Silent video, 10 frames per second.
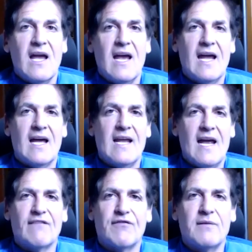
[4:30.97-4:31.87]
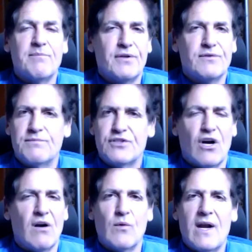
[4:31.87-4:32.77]
and every
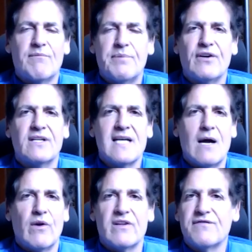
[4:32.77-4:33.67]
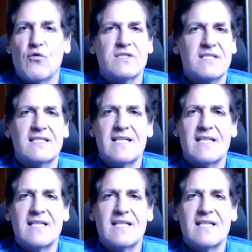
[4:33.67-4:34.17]
term, whatever period of time, whether it's 4, 6,